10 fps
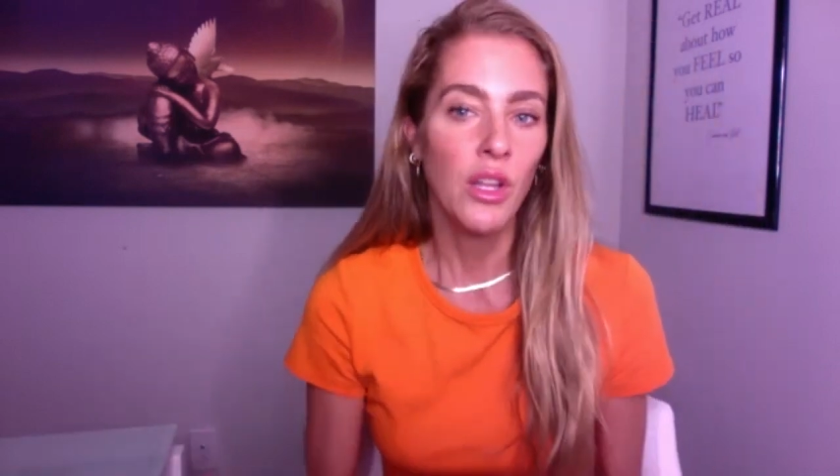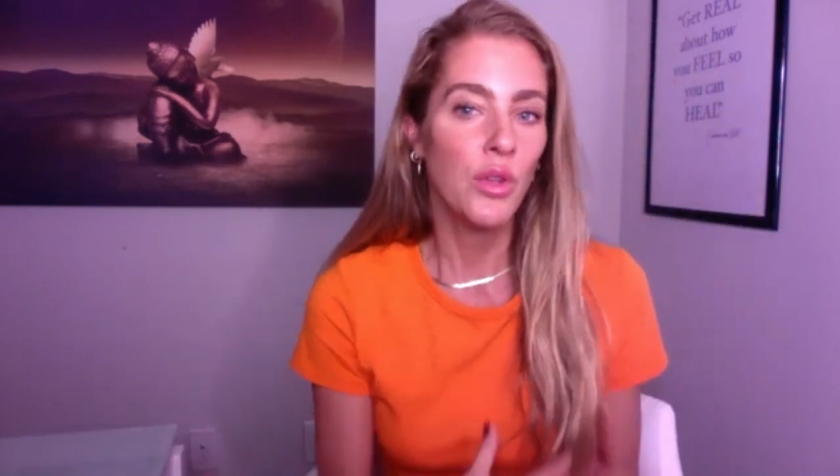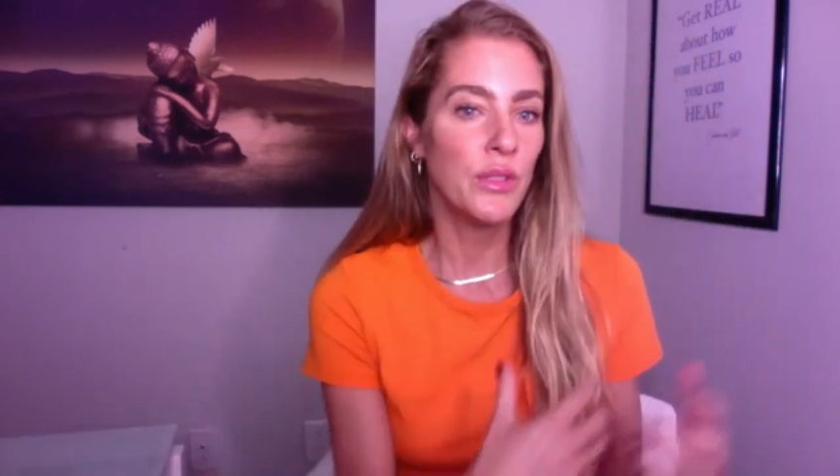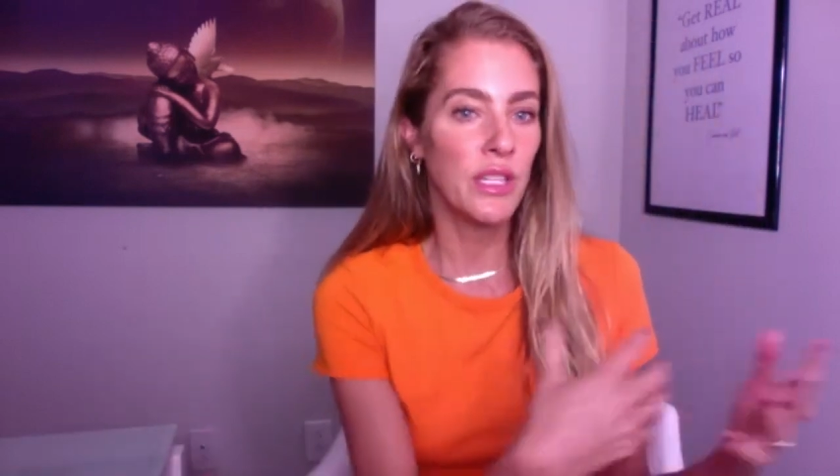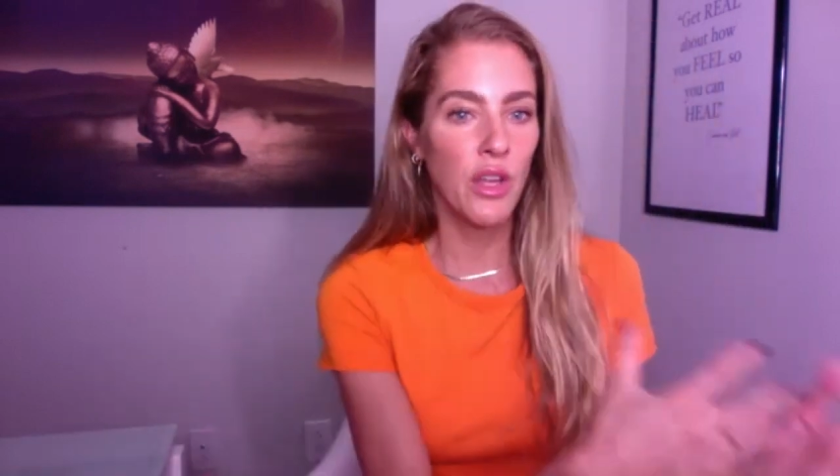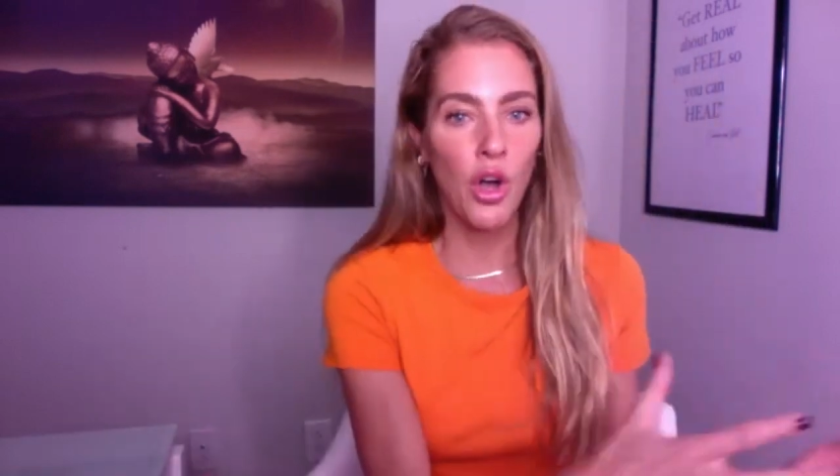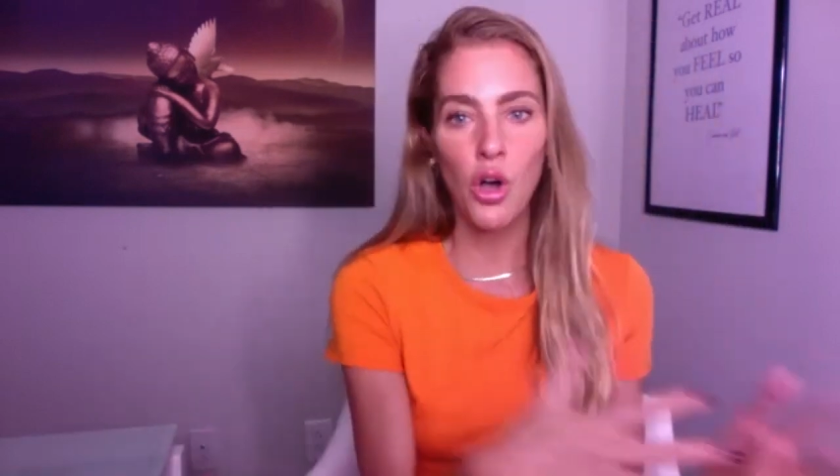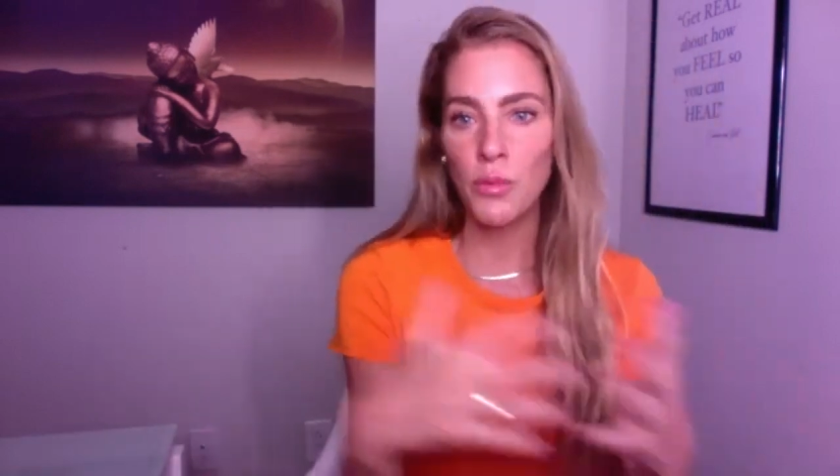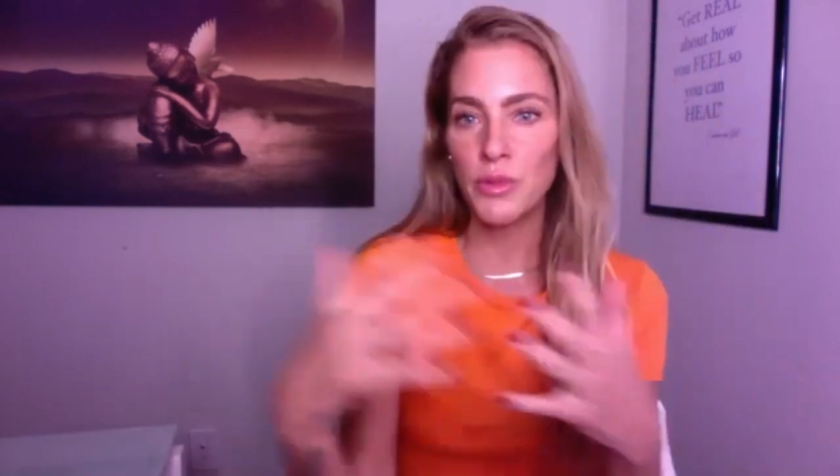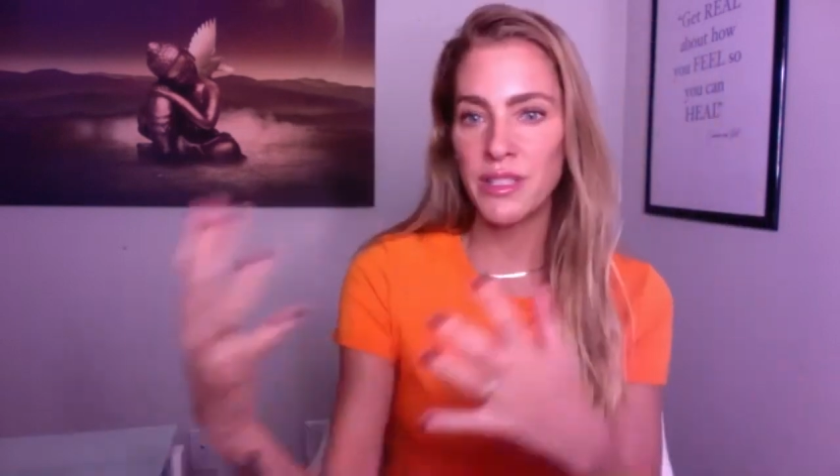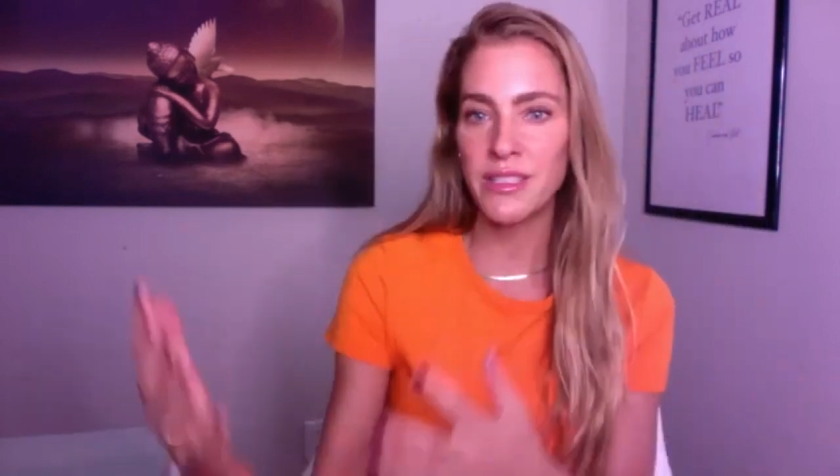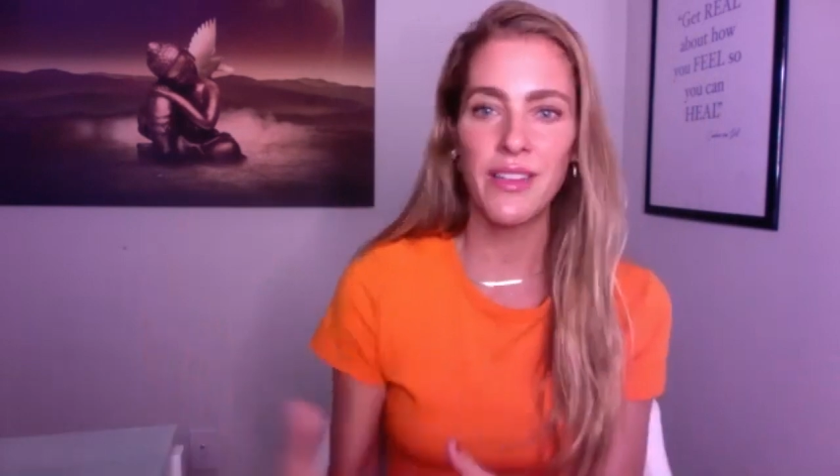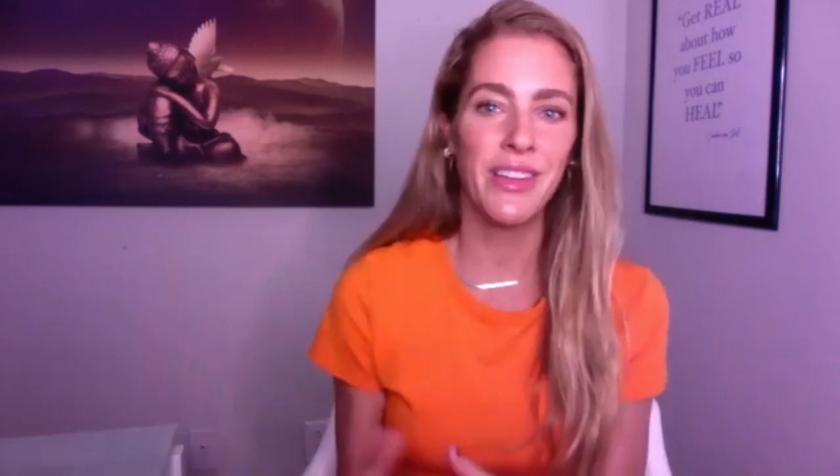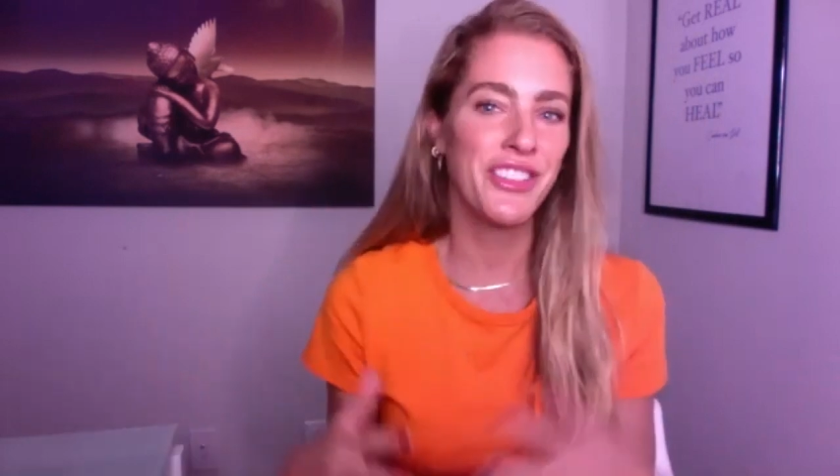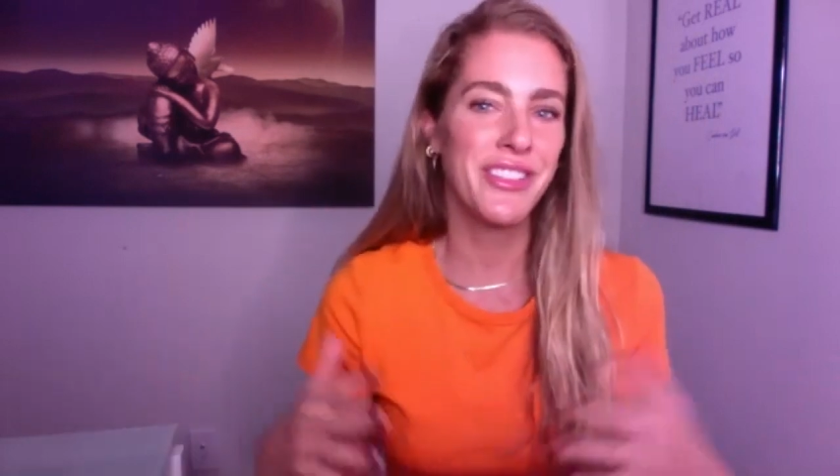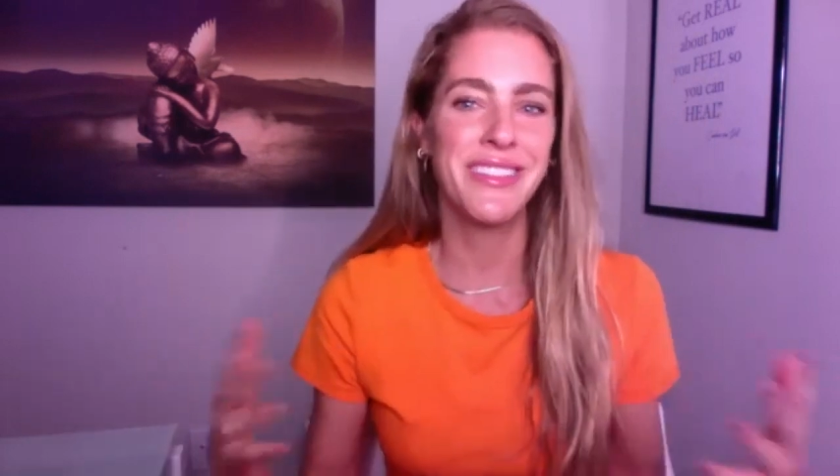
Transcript: Losing the home, losing the stuff, it's just